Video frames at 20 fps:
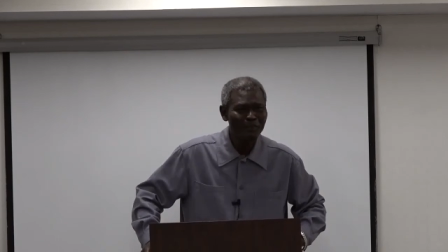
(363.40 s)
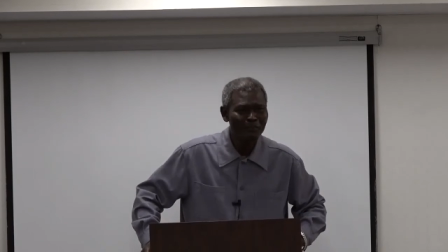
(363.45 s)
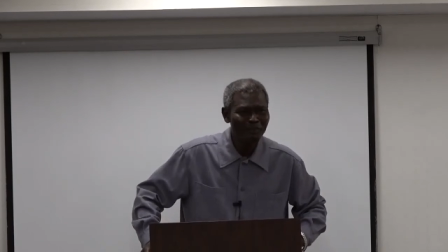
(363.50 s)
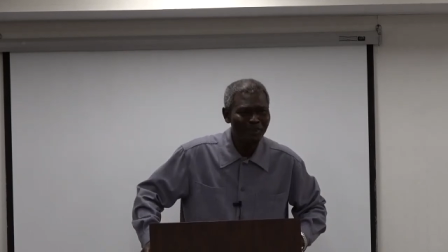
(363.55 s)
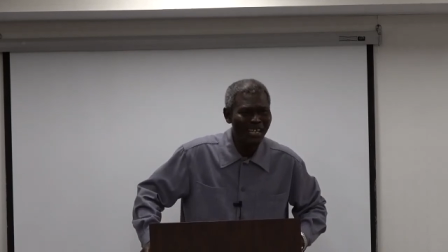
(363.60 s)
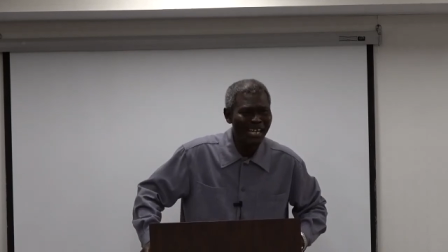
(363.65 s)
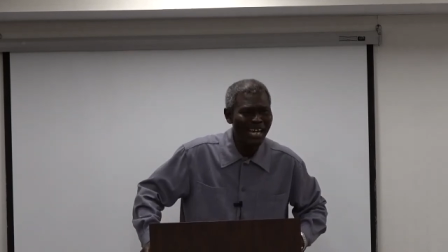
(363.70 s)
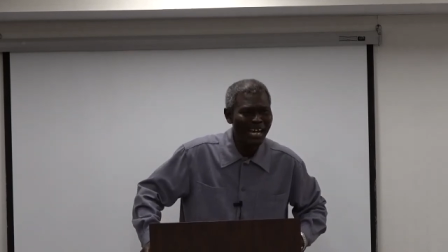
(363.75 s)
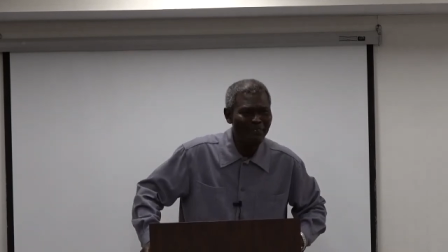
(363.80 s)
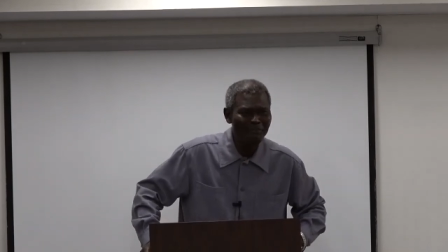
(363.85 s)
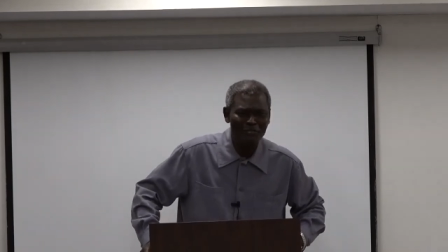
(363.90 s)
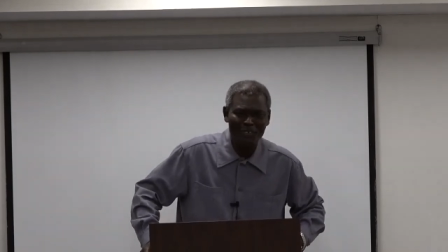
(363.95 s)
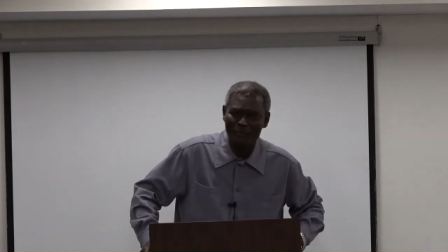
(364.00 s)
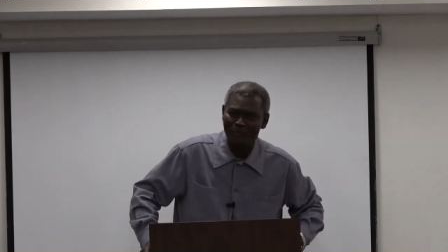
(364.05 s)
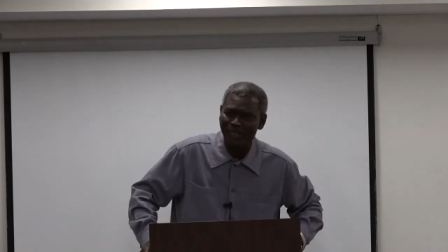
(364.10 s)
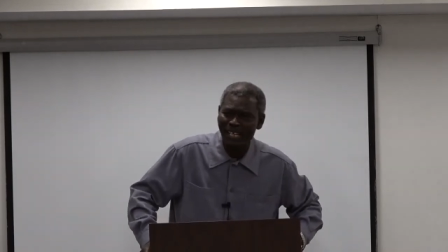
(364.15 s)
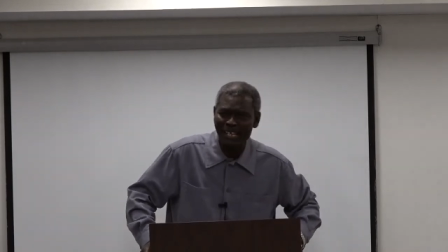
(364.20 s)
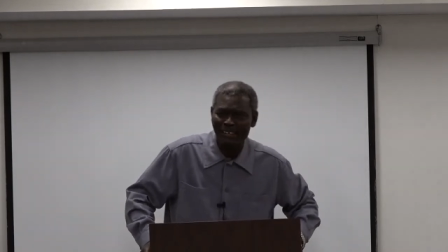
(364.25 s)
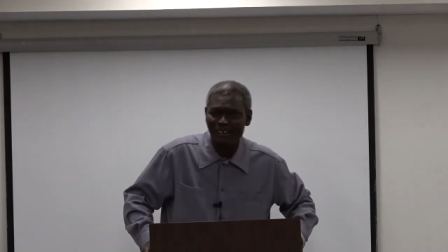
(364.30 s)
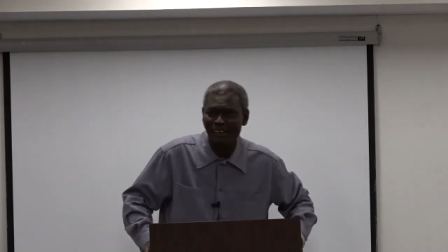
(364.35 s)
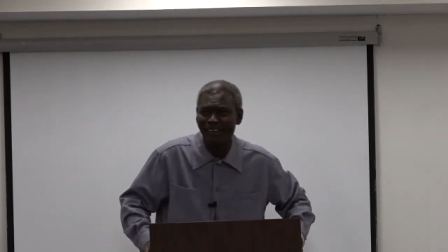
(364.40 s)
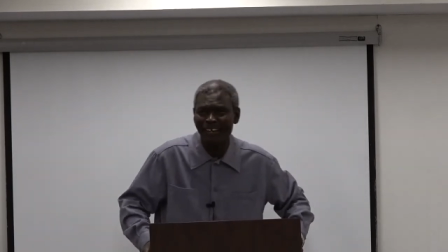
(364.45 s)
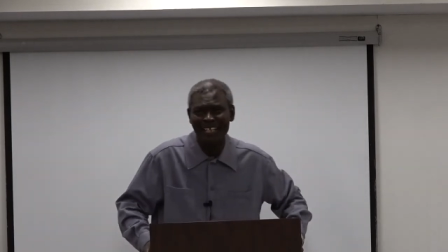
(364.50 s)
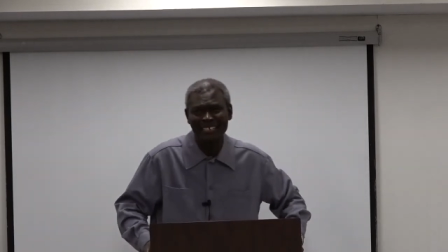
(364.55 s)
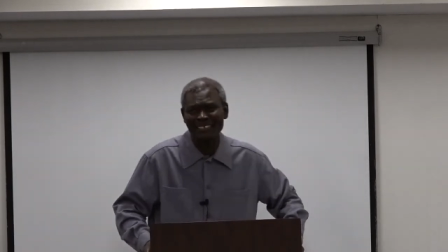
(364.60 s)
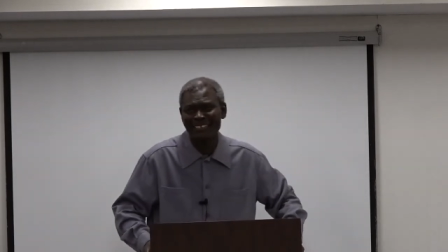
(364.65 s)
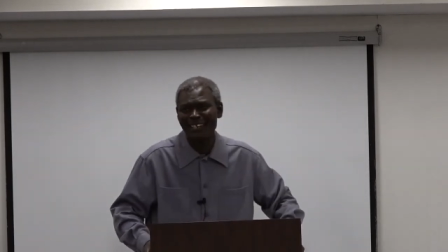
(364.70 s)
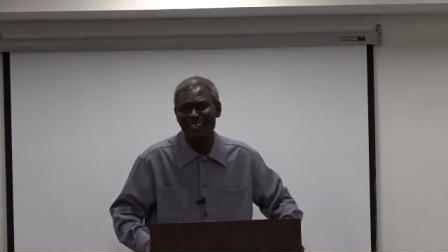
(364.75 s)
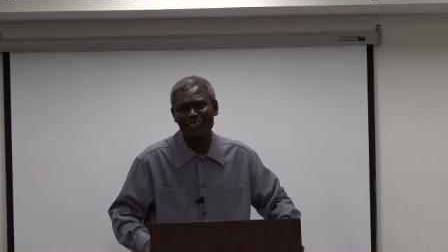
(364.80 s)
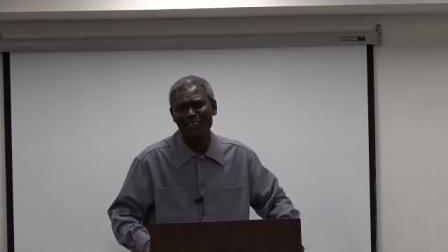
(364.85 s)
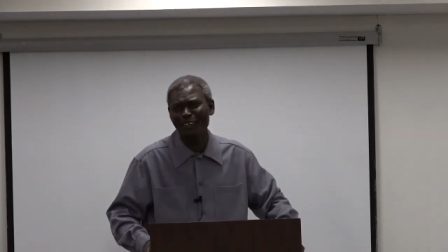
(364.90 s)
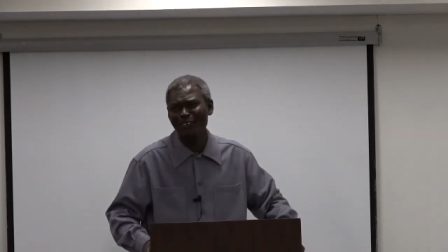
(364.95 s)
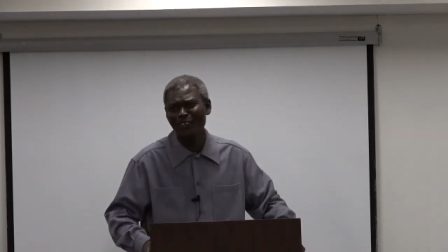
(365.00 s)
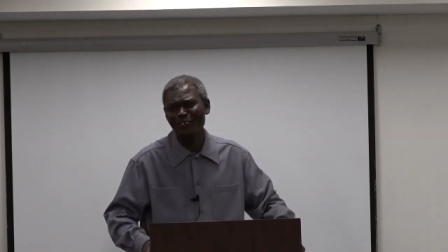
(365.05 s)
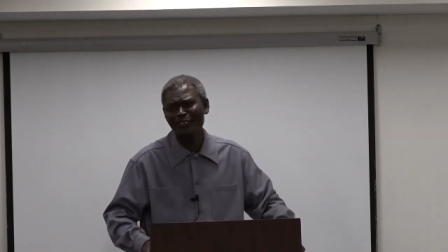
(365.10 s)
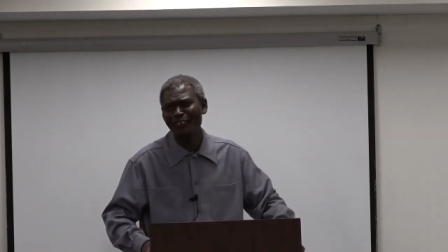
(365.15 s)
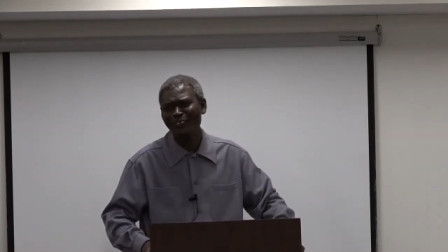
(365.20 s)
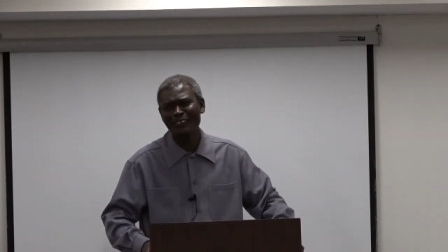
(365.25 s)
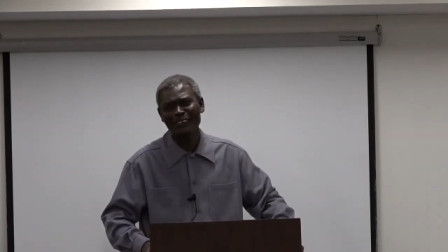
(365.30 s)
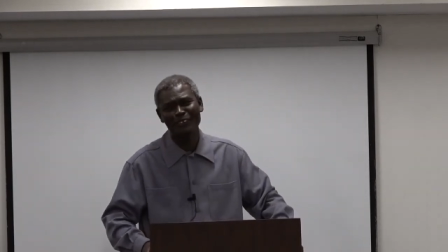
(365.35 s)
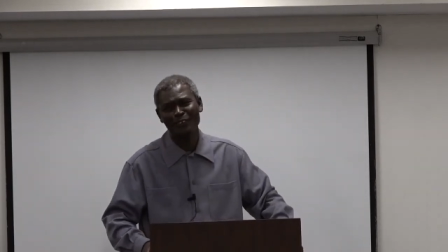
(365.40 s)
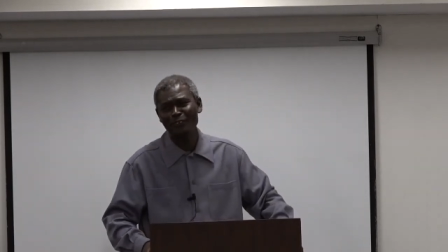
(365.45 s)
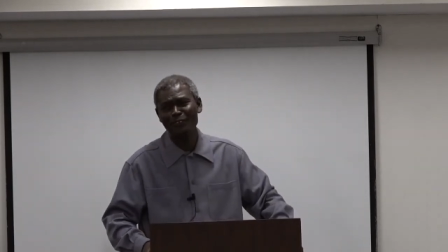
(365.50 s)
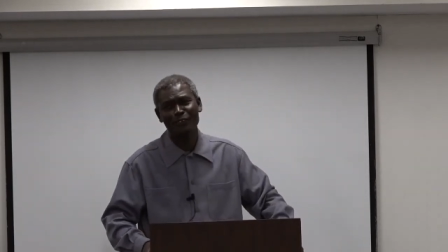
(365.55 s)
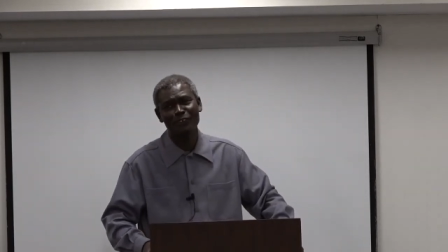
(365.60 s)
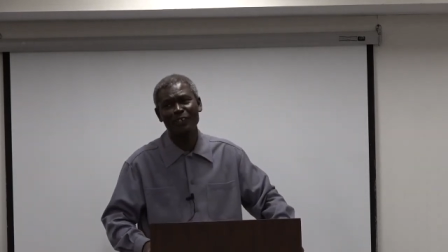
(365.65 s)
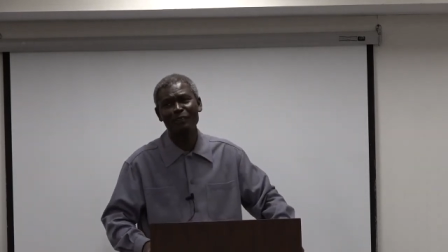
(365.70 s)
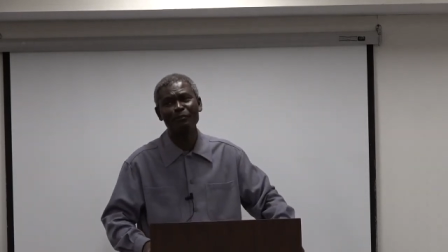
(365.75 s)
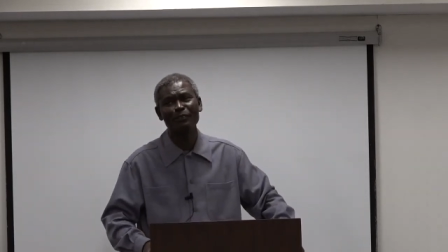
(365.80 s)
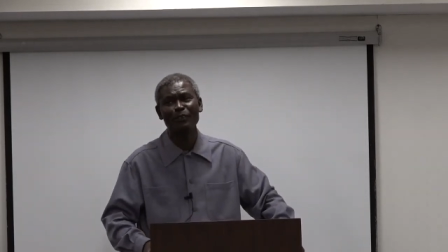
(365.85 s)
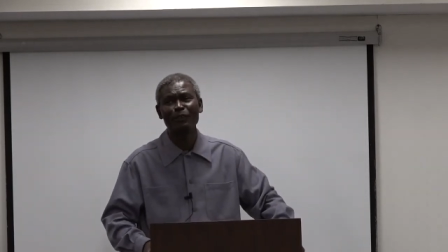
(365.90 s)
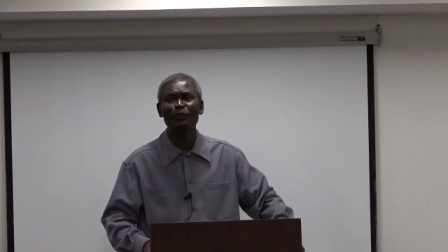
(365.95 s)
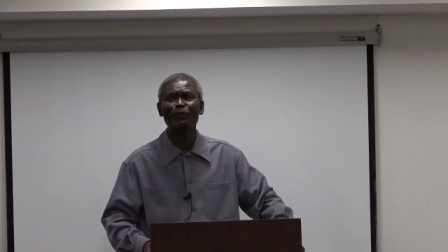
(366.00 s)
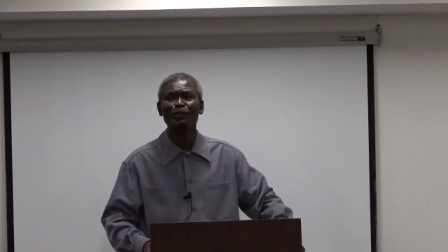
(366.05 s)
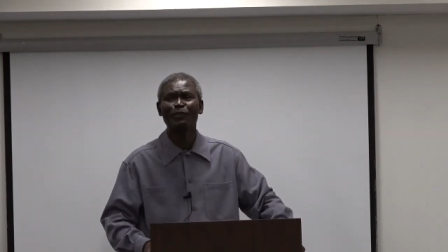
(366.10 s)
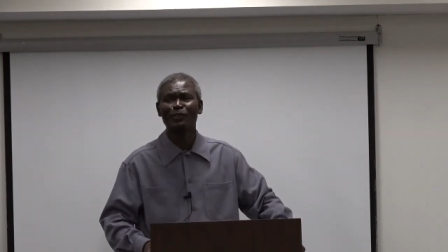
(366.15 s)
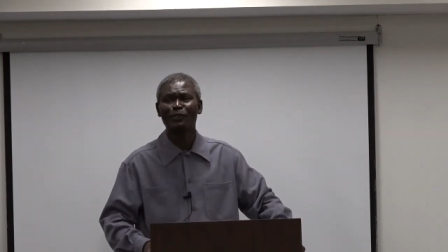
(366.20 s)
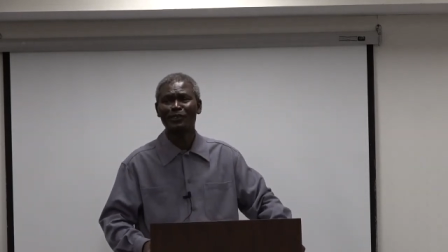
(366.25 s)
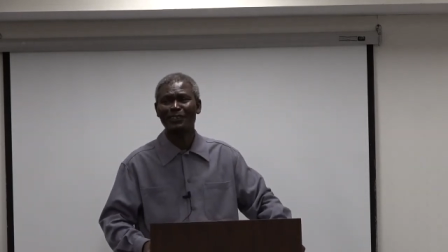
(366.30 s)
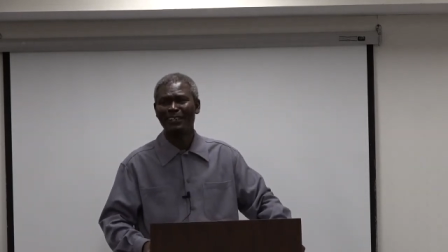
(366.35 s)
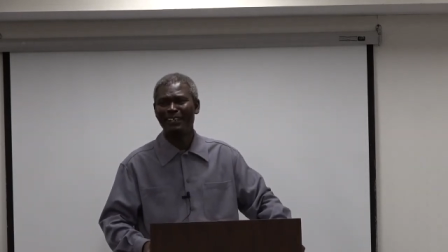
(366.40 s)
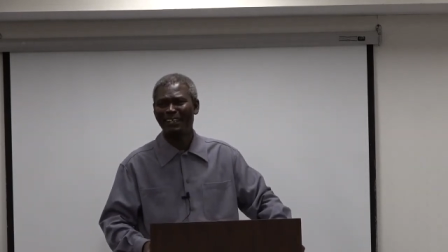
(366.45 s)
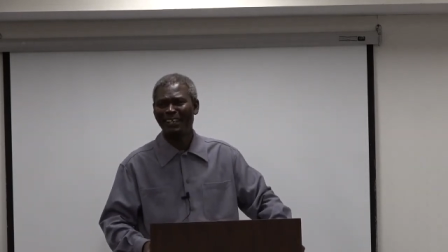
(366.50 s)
But I, for me, unless the Lord don't turn me loose.